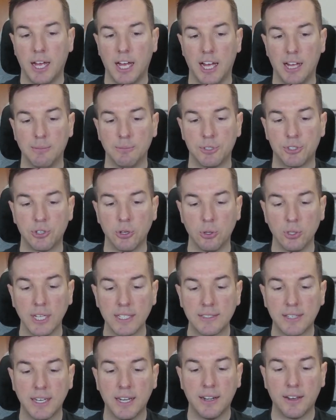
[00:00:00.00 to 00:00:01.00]
So let's
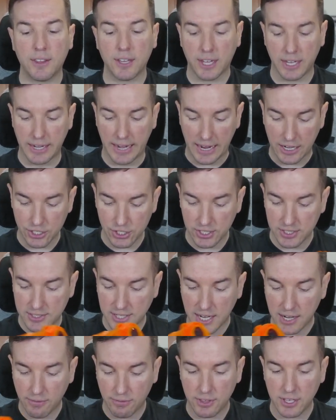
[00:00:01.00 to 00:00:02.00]
get into the connection side
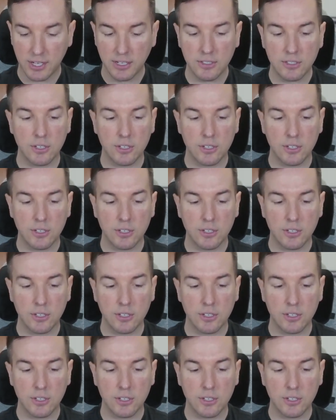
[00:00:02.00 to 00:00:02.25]
of things.